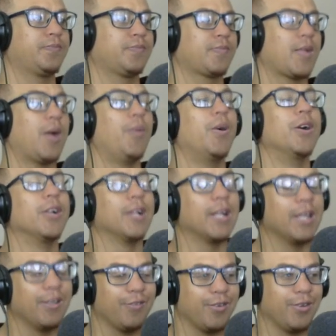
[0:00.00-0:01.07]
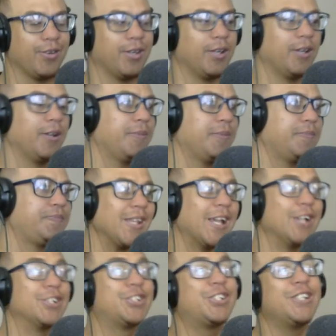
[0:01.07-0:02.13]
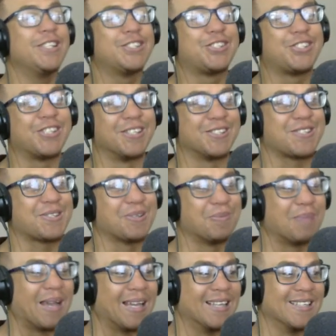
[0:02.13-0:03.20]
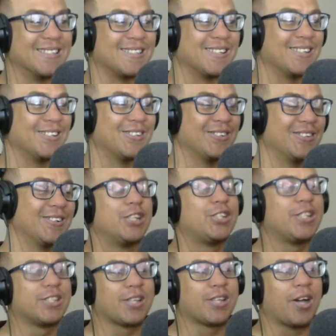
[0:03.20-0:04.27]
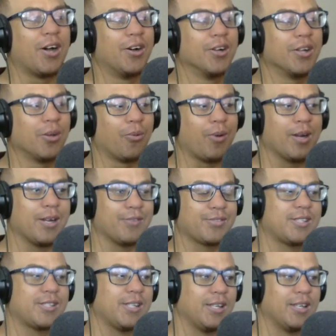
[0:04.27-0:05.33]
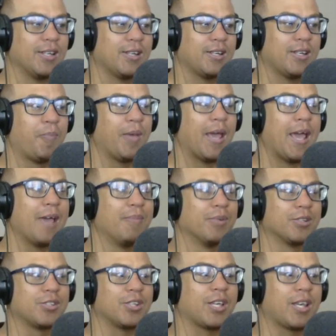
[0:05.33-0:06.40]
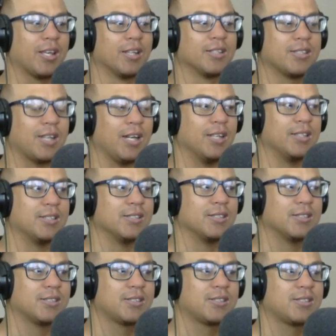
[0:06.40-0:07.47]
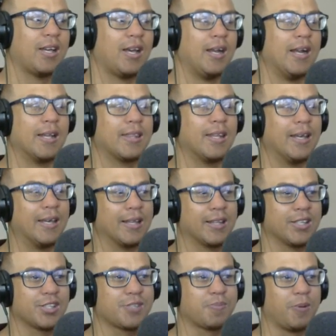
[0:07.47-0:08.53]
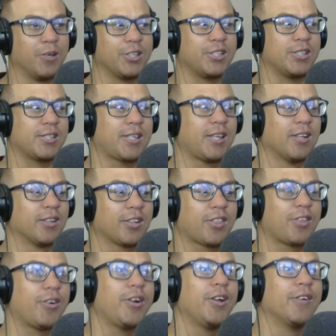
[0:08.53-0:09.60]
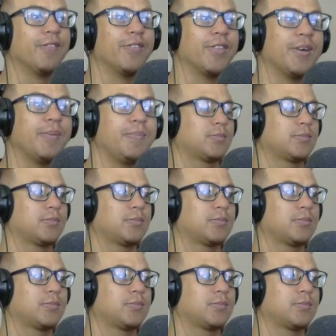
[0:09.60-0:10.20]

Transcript: I won't leave you here. And she's just amazing, dude. She's the only one I've seen be able to kill Titans. And I think at this point she's killed 3 of them.